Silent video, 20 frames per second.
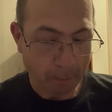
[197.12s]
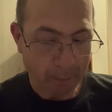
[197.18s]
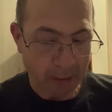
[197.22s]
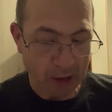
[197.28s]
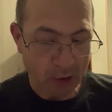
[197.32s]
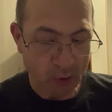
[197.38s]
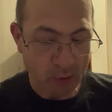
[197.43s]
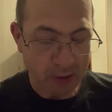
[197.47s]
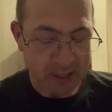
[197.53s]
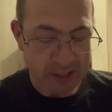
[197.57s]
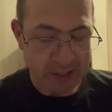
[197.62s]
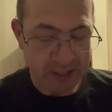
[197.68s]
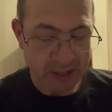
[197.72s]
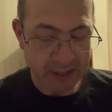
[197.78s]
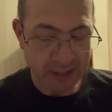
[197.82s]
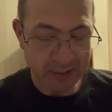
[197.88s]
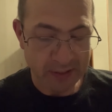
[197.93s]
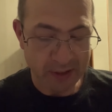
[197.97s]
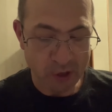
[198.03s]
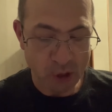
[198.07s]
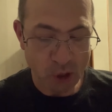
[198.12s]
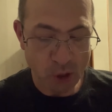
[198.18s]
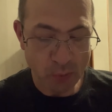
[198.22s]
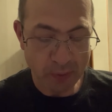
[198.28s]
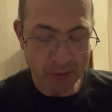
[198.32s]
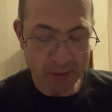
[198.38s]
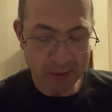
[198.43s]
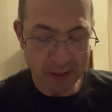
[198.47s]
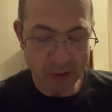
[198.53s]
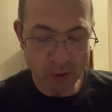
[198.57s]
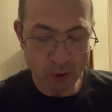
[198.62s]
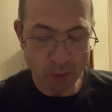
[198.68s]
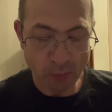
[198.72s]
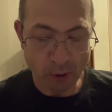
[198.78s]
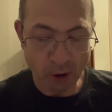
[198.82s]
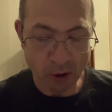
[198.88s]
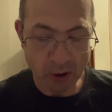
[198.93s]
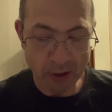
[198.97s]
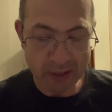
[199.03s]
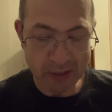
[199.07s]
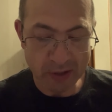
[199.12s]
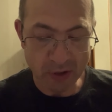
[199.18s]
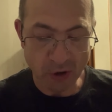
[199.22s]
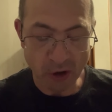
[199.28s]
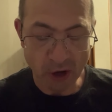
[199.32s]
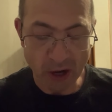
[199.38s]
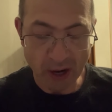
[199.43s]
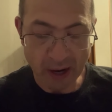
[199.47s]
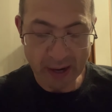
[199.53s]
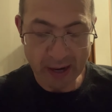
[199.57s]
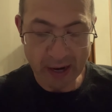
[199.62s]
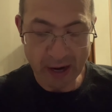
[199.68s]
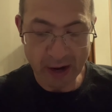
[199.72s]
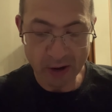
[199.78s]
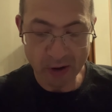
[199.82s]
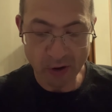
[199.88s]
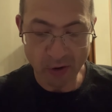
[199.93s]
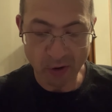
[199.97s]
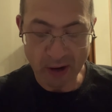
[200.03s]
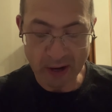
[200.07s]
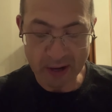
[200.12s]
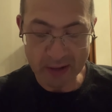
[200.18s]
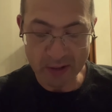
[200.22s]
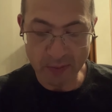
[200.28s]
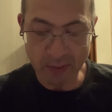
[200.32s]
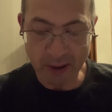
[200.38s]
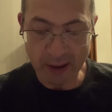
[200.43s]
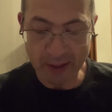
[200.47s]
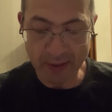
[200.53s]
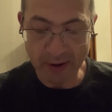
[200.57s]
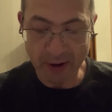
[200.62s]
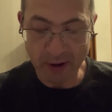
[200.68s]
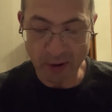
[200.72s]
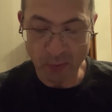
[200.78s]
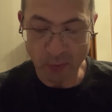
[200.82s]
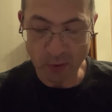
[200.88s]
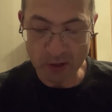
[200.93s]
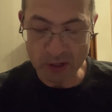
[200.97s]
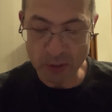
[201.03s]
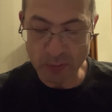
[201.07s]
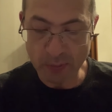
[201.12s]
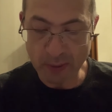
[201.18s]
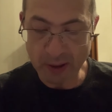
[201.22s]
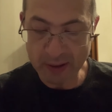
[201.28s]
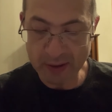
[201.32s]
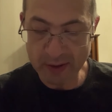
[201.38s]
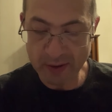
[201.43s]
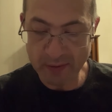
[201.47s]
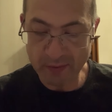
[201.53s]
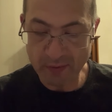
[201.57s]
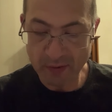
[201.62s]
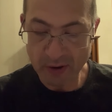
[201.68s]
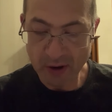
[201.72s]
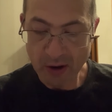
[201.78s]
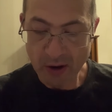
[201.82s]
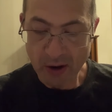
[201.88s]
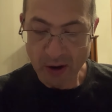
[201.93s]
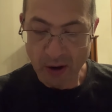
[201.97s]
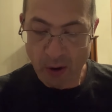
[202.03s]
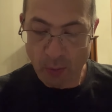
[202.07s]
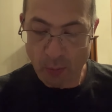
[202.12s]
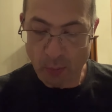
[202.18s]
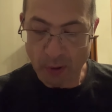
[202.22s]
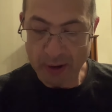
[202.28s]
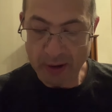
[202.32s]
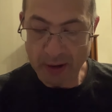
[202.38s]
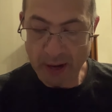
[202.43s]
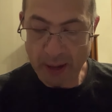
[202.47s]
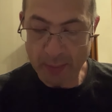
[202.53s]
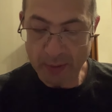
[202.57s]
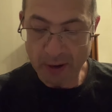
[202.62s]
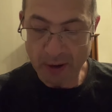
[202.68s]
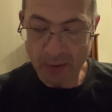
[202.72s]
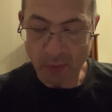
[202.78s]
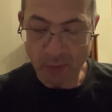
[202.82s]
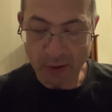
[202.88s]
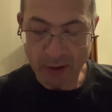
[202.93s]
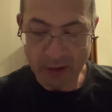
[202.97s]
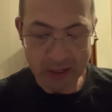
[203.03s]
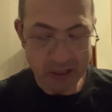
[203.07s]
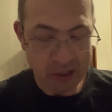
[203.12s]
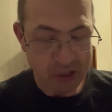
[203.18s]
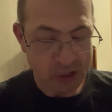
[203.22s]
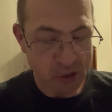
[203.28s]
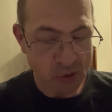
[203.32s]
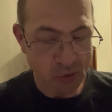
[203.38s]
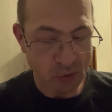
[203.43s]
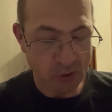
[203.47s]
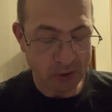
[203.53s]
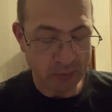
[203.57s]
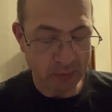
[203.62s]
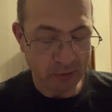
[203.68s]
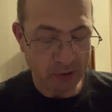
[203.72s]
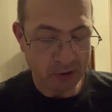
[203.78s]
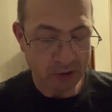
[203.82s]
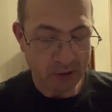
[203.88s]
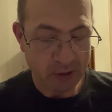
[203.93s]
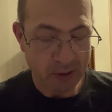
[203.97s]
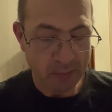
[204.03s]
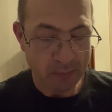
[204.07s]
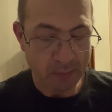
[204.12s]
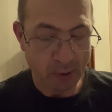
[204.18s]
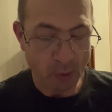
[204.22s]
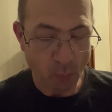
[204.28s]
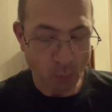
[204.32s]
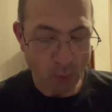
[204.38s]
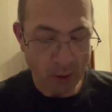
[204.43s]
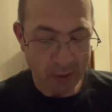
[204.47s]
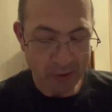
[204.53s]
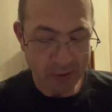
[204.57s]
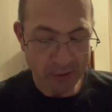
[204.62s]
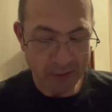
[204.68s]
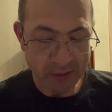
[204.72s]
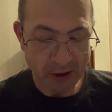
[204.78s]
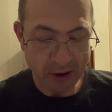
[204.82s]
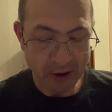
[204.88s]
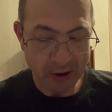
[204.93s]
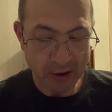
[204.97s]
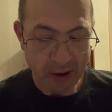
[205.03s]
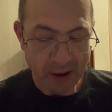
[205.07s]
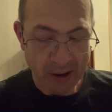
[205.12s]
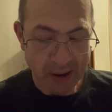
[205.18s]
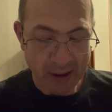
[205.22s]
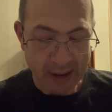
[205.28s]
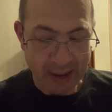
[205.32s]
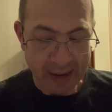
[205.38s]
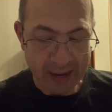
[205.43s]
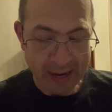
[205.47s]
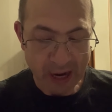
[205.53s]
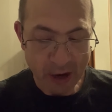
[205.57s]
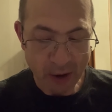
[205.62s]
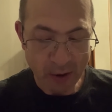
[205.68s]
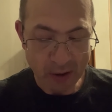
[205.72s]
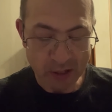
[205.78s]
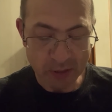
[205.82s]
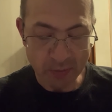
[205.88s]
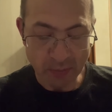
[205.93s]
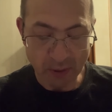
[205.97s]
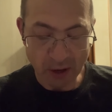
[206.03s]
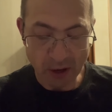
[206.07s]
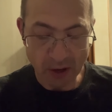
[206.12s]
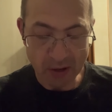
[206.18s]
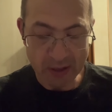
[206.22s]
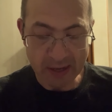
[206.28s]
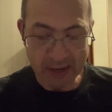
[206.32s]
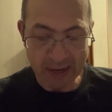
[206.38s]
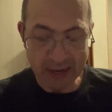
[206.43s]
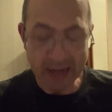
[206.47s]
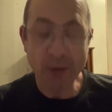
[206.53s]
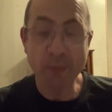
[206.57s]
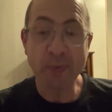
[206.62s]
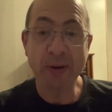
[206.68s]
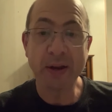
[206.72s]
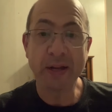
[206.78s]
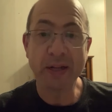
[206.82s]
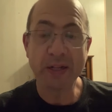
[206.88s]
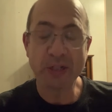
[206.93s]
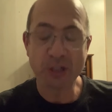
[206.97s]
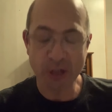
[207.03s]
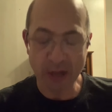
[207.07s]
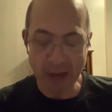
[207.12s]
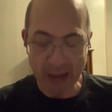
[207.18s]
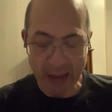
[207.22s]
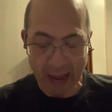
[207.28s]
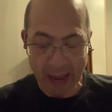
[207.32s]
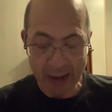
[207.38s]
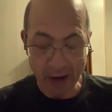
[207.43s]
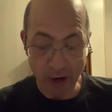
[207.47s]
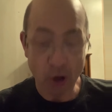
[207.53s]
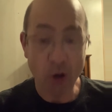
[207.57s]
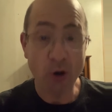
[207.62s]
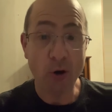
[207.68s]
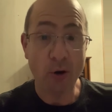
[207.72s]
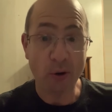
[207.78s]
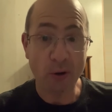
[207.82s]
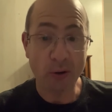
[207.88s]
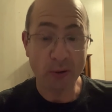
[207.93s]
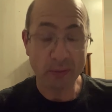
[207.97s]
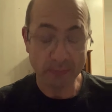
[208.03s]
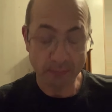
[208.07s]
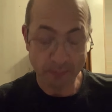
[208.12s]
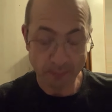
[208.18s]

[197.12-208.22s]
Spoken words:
Increasingly, the two political parties are not characterized by their respective predominant religious groups, but whether their adherents belong to any religion at all.